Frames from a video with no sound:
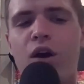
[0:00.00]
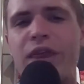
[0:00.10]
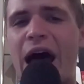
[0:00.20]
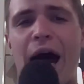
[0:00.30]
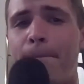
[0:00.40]

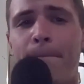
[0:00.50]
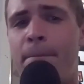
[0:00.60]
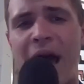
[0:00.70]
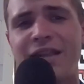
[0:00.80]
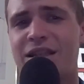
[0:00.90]
not
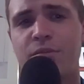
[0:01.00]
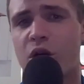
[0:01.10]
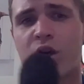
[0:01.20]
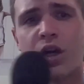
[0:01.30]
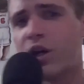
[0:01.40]
bad
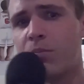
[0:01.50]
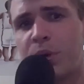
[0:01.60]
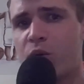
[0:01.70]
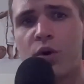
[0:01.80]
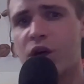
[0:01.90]
teams aren't going to
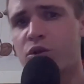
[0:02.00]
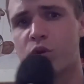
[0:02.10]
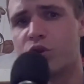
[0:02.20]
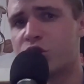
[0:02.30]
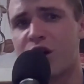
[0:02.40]
compete with us.
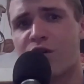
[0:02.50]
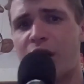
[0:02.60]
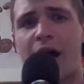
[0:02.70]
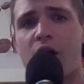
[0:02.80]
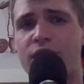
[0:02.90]
We're just going to
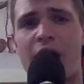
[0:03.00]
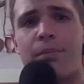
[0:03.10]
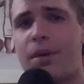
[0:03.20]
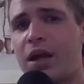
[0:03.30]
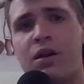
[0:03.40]
flat out
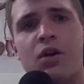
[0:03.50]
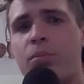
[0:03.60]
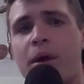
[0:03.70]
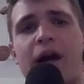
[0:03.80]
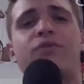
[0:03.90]
dominate and
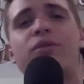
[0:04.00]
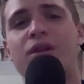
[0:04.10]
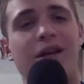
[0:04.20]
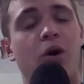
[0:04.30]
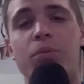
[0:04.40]

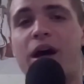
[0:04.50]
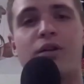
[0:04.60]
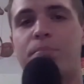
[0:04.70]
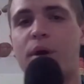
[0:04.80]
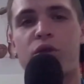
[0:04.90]
he only
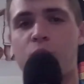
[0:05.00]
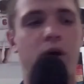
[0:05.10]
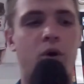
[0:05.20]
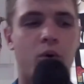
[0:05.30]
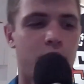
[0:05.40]
had to play
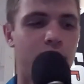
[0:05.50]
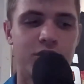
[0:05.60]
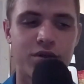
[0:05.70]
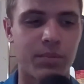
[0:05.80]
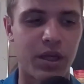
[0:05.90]
3
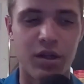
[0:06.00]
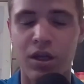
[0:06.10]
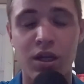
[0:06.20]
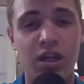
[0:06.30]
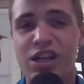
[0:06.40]
quarters. I mean,
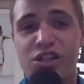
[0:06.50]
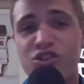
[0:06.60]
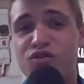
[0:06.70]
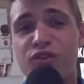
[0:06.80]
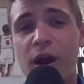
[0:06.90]
it's
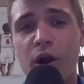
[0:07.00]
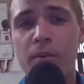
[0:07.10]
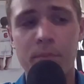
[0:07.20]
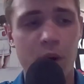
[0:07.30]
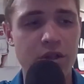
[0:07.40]
just very
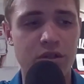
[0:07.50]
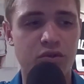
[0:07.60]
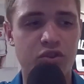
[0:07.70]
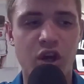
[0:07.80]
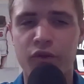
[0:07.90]
impressive
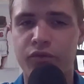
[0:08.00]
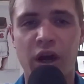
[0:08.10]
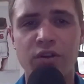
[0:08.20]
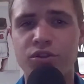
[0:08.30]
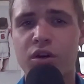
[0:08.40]
stuff that
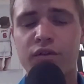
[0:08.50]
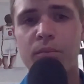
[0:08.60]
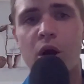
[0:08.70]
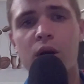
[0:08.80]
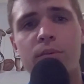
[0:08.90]
I saw from
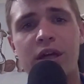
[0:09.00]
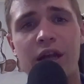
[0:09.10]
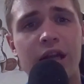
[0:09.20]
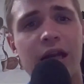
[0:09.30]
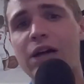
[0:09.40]
Hartman.
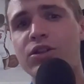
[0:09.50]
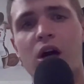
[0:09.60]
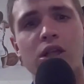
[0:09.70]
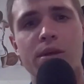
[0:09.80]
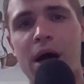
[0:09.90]
And I
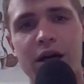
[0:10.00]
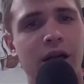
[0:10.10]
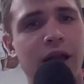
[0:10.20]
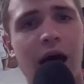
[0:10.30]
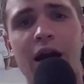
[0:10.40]
talked about it
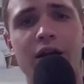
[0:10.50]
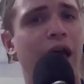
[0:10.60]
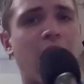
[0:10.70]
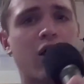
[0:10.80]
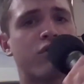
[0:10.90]
a lot on the
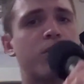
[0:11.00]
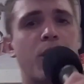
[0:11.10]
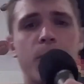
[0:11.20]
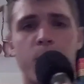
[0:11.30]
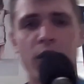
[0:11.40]
college
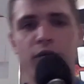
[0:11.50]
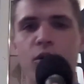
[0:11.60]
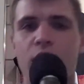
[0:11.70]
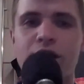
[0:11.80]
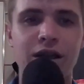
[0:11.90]
football
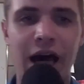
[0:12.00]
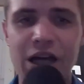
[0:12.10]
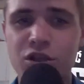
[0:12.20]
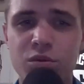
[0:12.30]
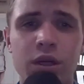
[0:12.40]
preview I did
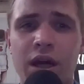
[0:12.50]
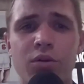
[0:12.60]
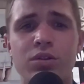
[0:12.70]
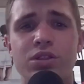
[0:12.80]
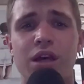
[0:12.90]
last week. I
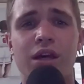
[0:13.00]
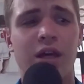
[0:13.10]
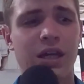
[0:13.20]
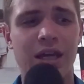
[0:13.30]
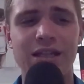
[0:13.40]
was like,
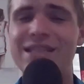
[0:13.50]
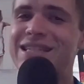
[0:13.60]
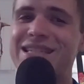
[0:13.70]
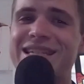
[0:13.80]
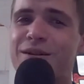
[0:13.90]
this
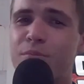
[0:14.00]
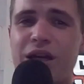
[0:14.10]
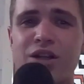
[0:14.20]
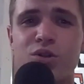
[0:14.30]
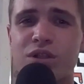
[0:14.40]
is going to be
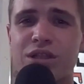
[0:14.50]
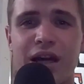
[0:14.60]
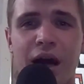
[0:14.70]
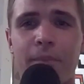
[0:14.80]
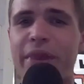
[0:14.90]

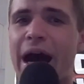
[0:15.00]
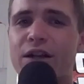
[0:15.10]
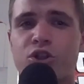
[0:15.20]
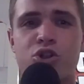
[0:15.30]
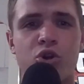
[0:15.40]
interesting. I'm
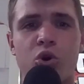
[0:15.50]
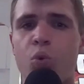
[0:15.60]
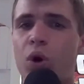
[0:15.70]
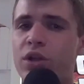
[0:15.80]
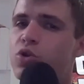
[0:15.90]
not sure
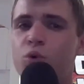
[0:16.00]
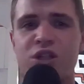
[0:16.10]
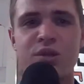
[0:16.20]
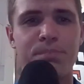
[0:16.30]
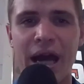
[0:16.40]
what to
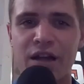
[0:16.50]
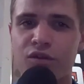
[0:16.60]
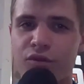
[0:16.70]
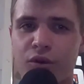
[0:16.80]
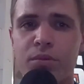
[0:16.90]
expect
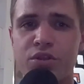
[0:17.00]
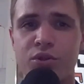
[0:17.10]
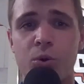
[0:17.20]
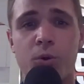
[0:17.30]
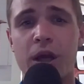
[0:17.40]
from this
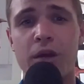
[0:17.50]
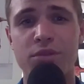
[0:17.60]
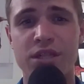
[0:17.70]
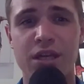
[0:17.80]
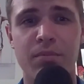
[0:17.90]
Notre Dame
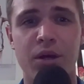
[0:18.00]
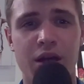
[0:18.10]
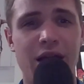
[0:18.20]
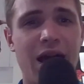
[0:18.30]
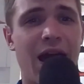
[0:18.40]
team.
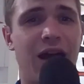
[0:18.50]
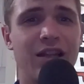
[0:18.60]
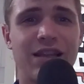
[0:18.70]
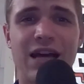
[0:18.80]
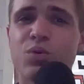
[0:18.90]

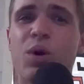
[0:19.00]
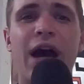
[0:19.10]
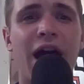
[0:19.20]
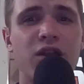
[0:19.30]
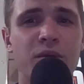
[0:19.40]
And that's why I
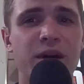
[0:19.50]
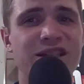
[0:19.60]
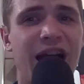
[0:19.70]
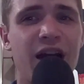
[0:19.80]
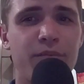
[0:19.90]
had them as
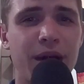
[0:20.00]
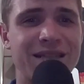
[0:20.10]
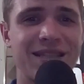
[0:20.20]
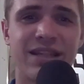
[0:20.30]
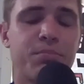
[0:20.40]
kind of my
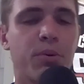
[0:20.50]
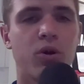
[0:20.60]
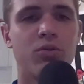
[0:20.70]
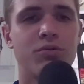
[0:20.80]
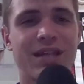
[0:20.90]

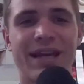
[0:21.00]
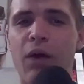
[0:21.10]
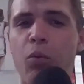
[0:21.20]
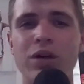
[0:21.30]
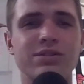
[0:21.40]
sleeper. It was like I
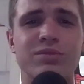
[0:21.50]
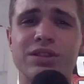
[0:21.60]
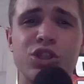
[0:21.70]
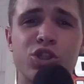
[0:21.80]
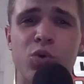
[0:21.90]
wasn't
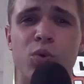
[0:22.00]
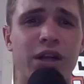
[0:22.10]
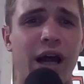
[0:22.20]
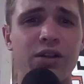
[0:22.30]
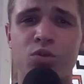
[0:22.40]
really sure
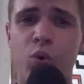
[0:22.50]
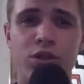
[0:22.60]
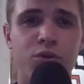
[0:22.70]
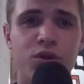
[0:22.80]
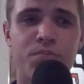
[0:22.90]

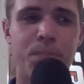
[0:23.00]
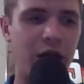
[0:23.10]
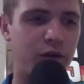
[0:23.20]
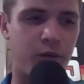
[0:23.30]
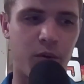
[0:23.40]
what to
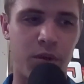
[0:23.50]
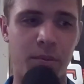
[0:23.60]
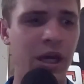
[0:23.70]
expect from them.